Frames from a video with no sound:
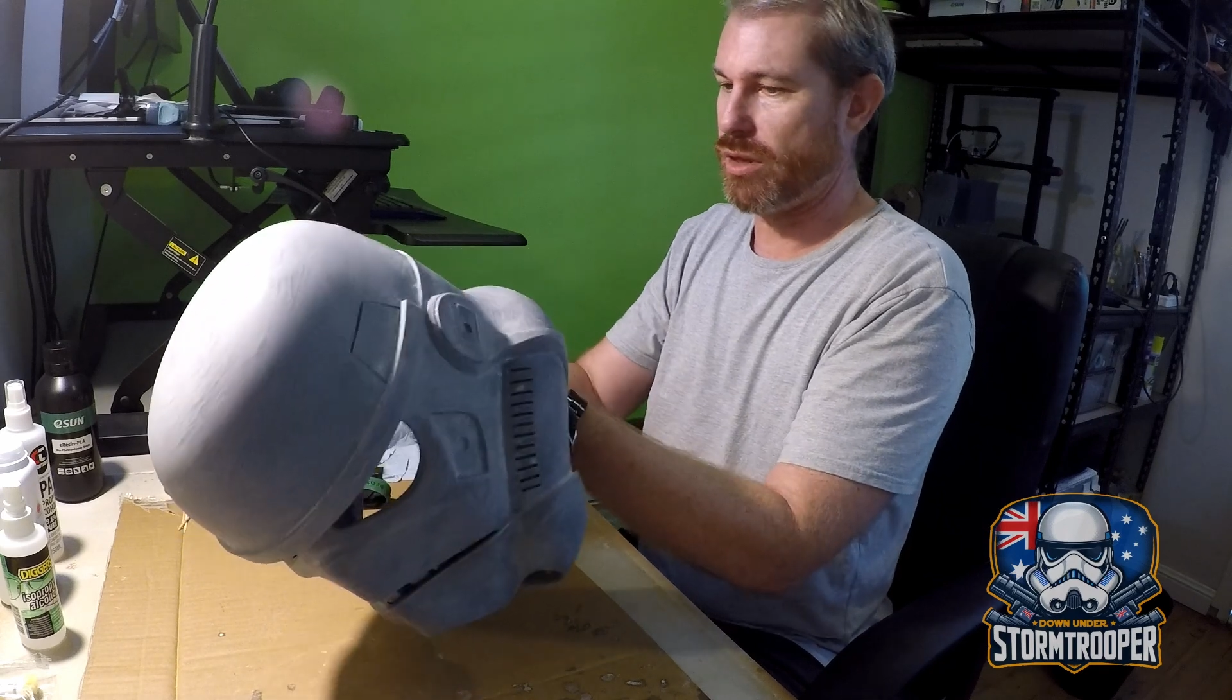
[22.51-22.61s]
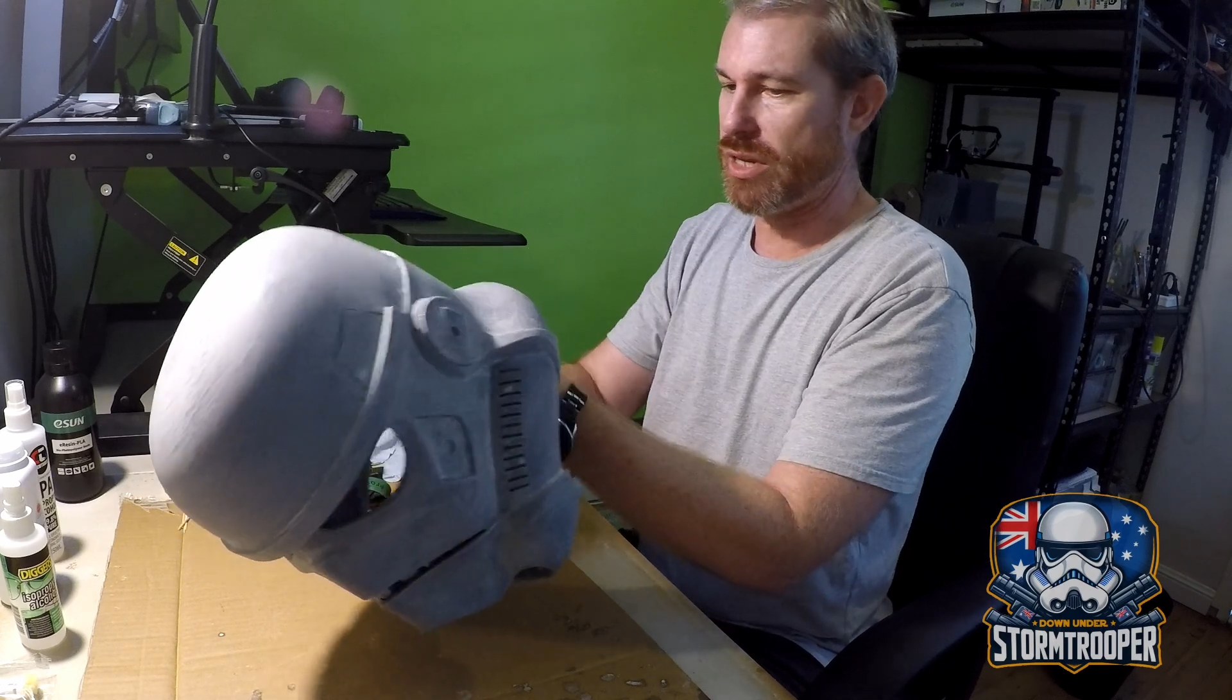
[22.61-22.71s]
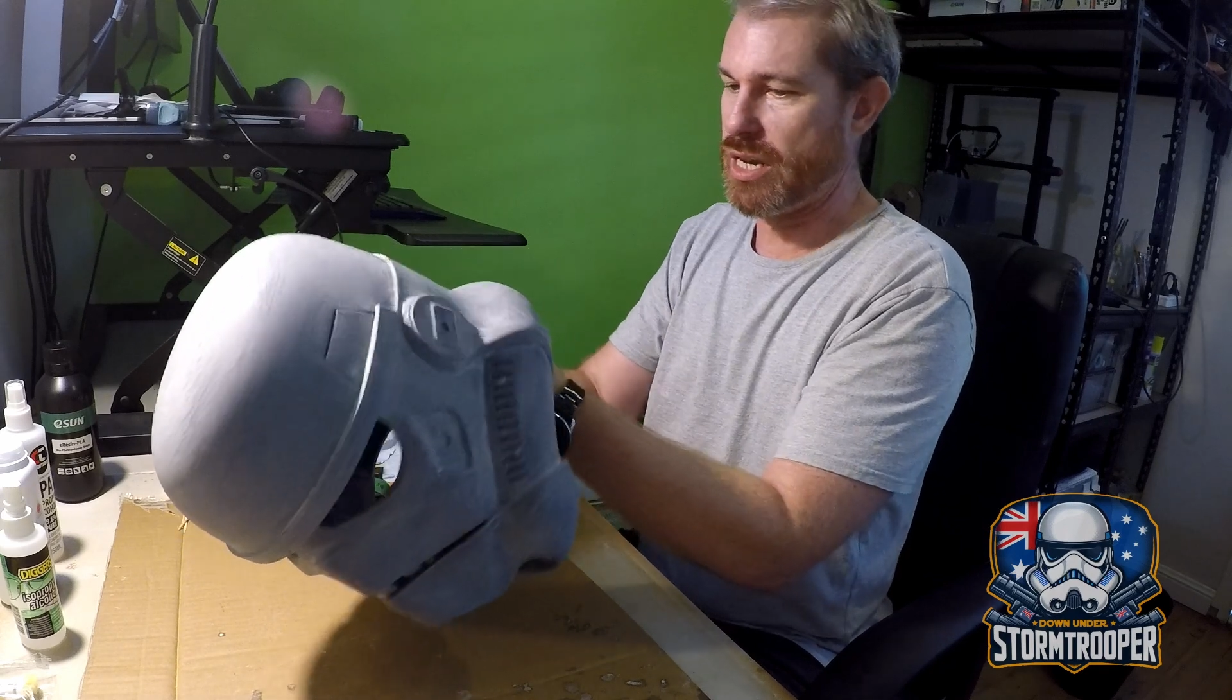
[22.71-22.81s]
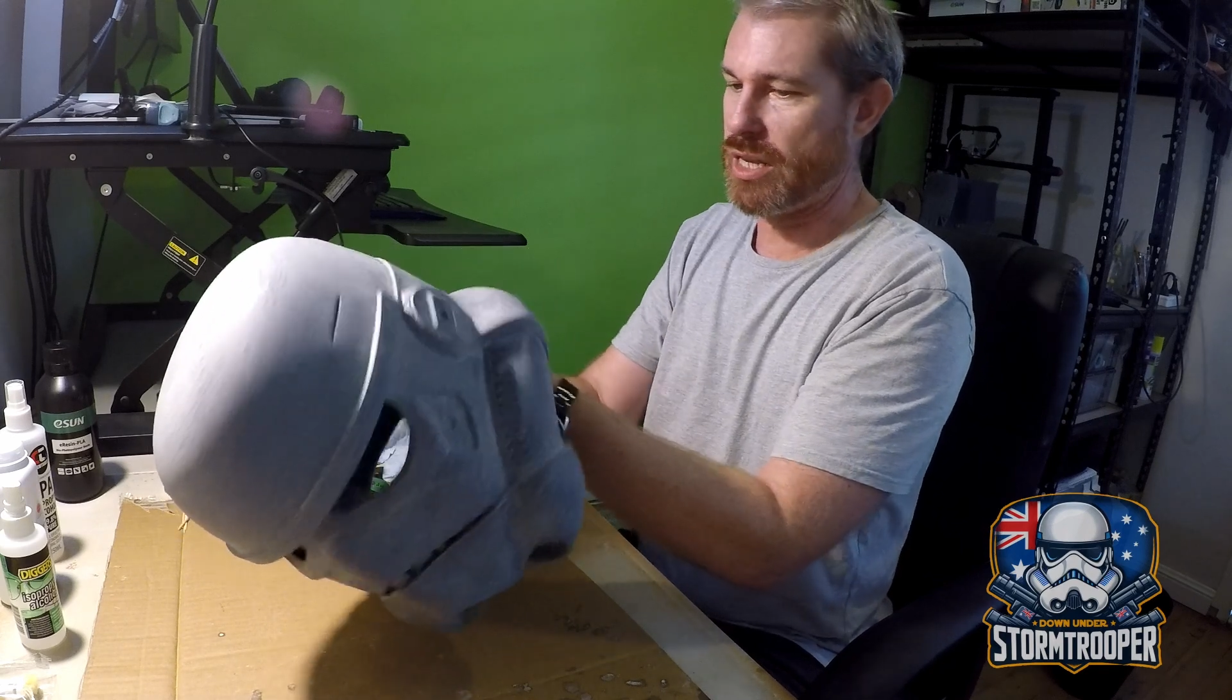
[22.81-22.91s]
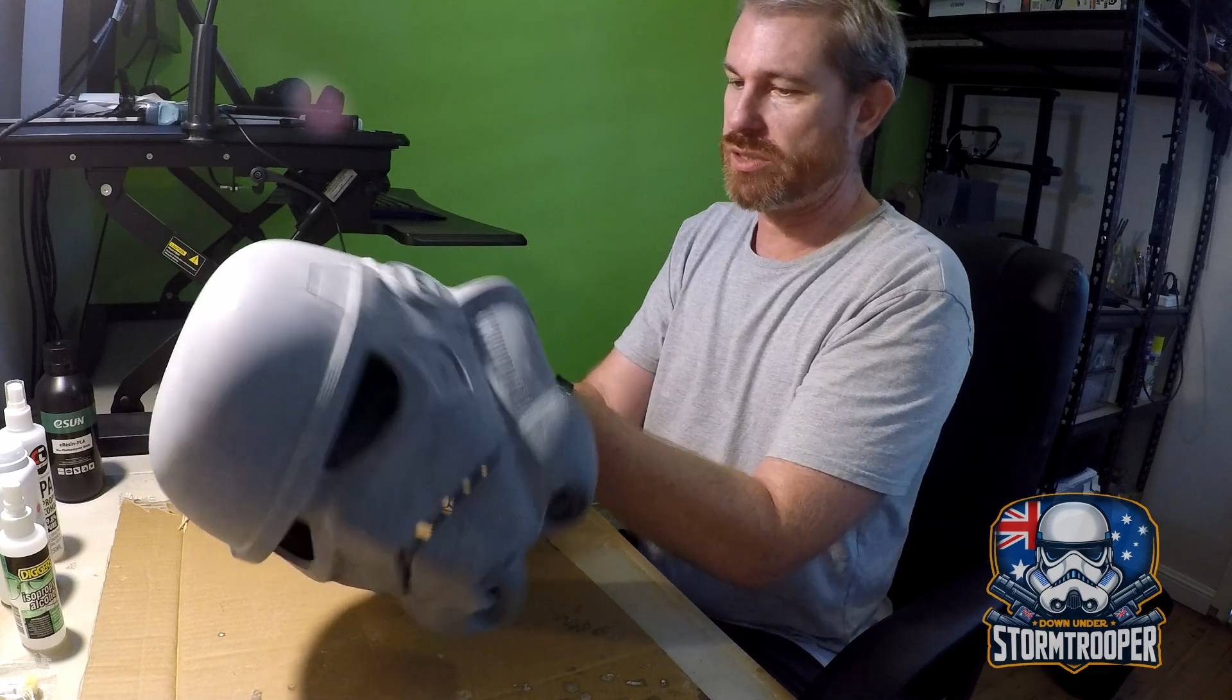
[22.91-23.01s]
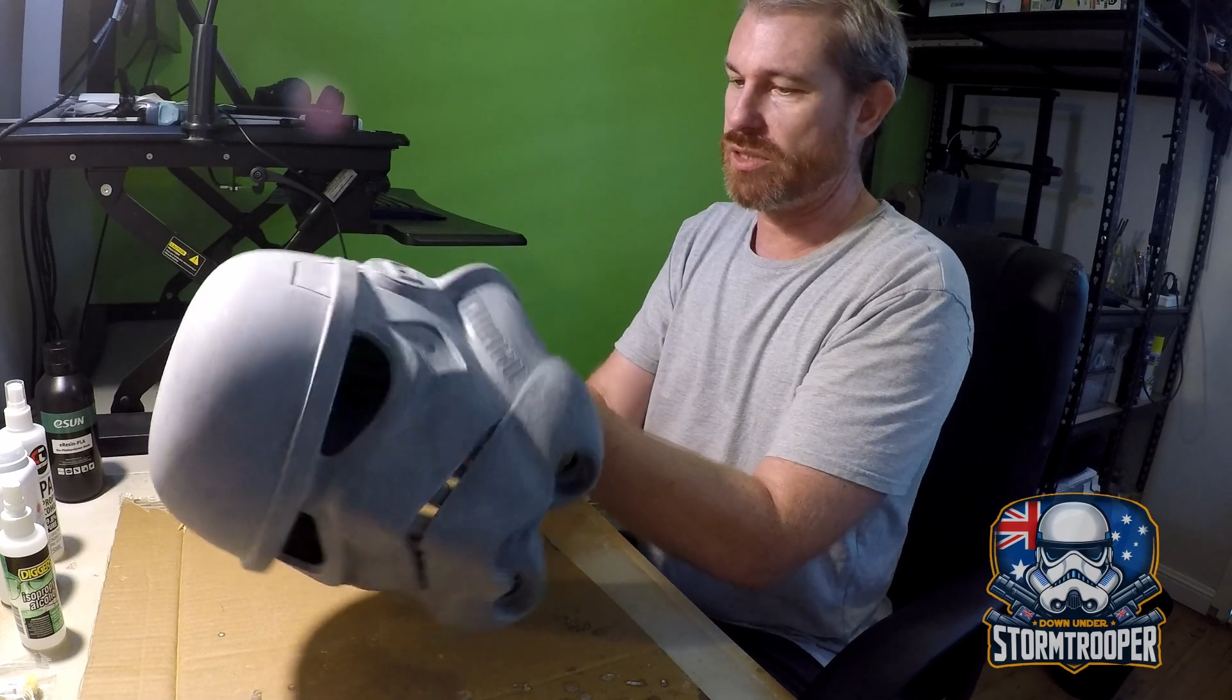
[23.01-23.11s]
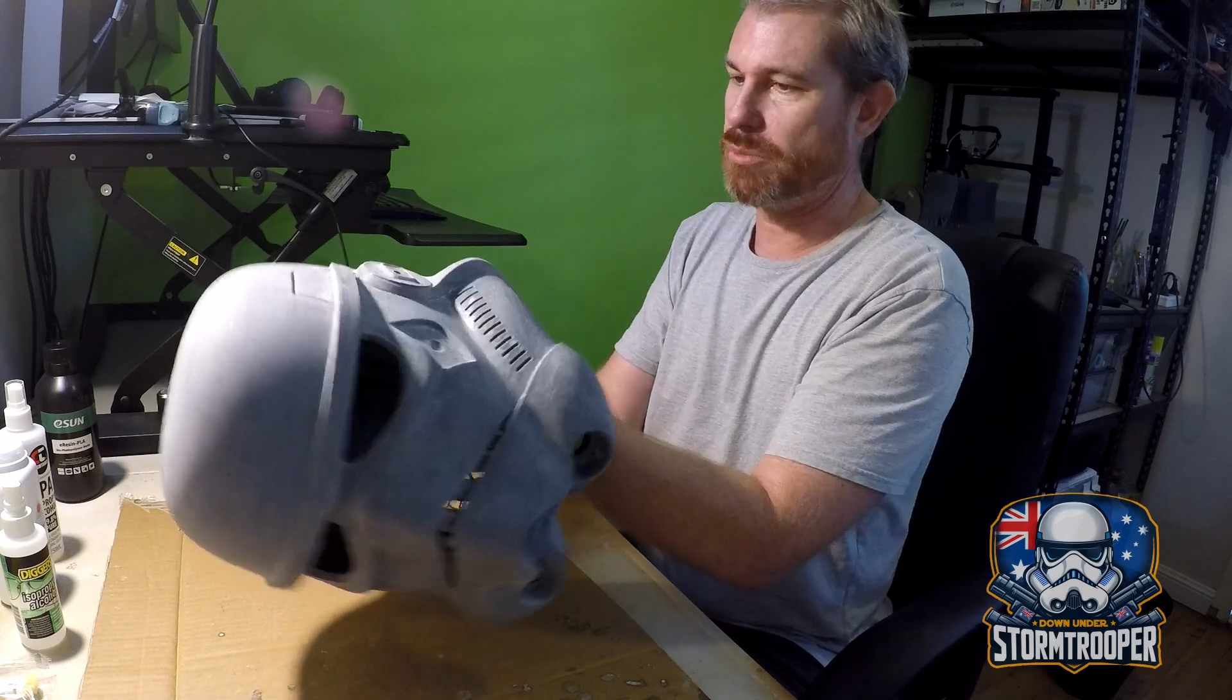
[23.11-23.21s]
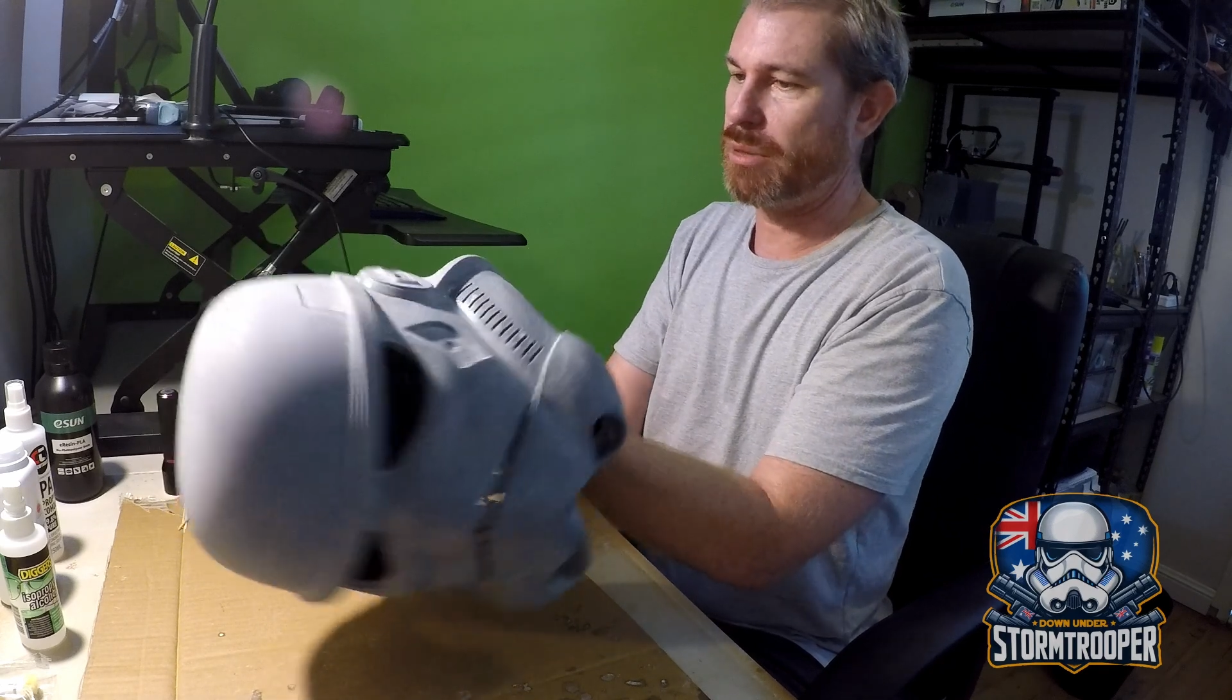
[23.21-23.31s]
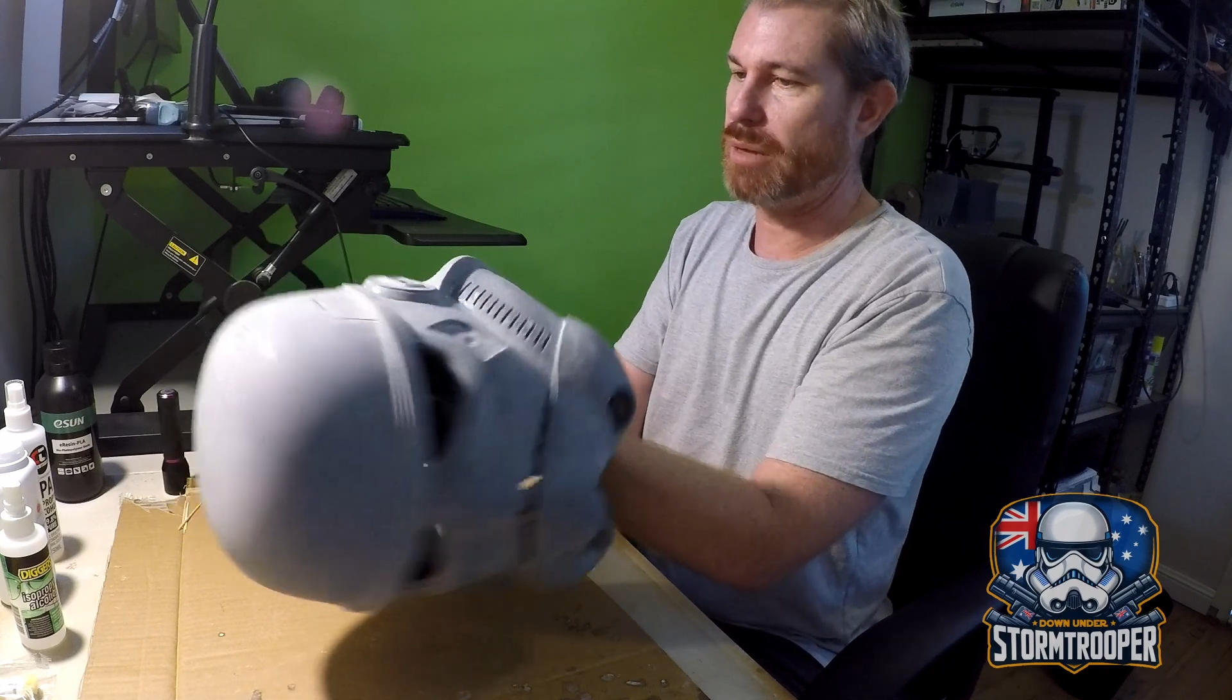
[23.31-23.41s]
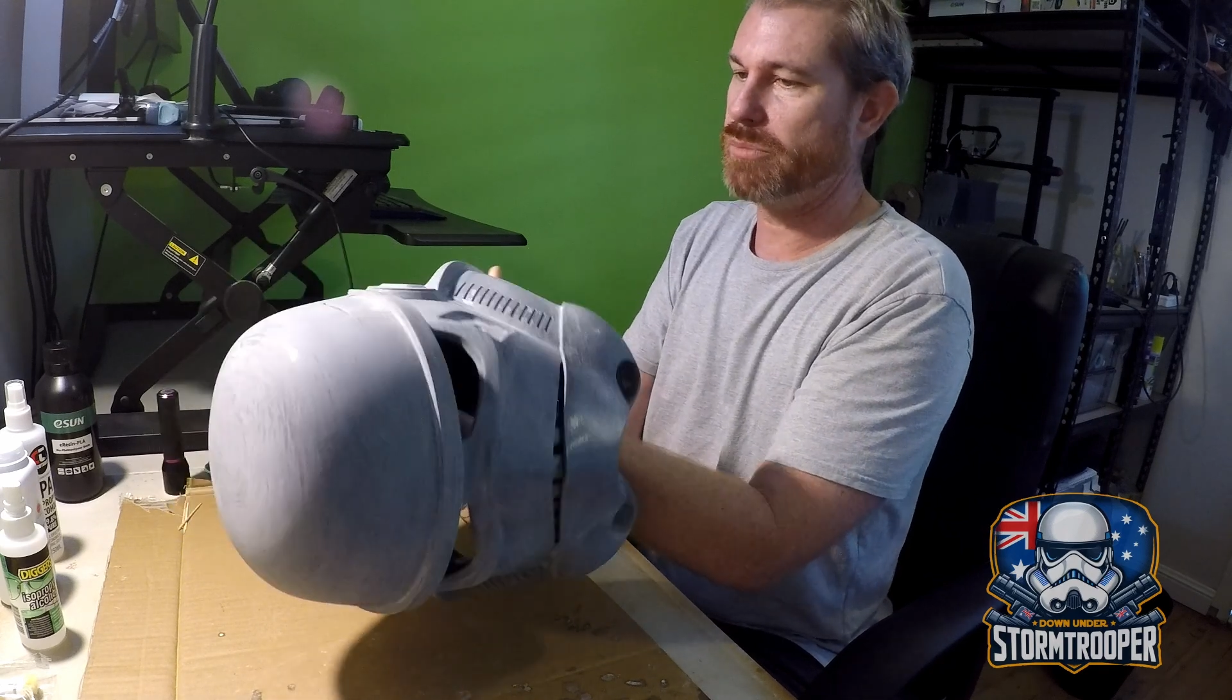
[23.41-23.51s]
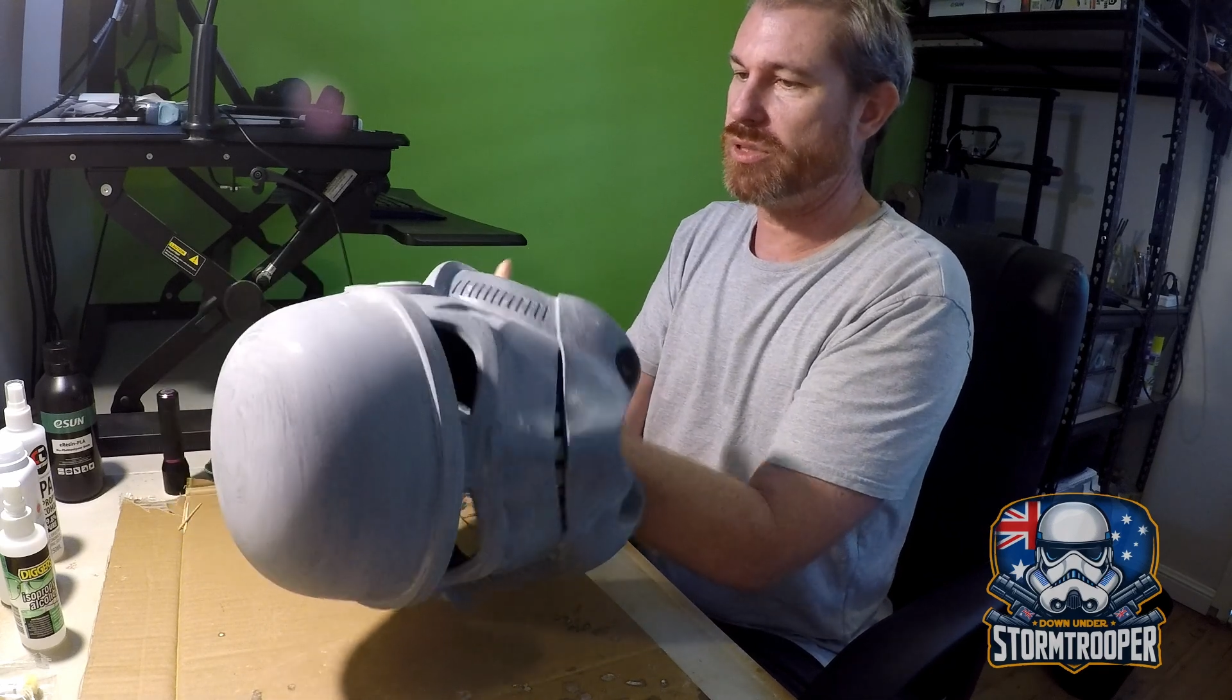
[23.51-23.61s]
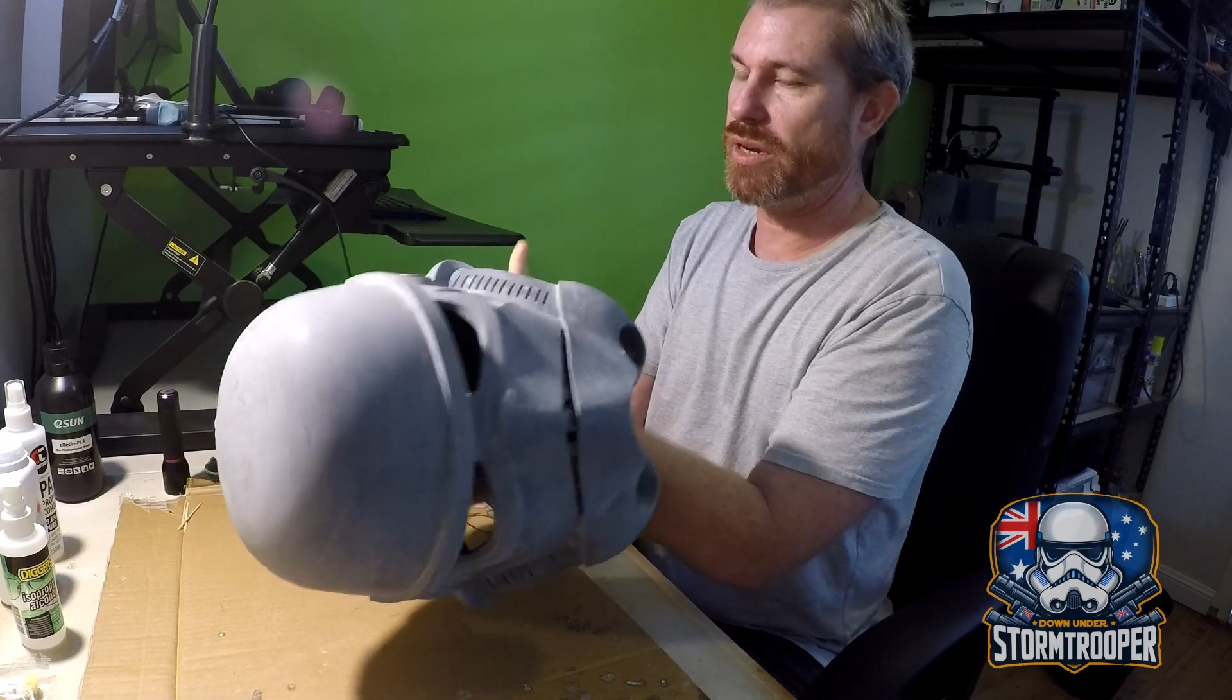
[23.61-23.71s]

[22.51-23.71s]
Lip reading: of the nicks and the bumps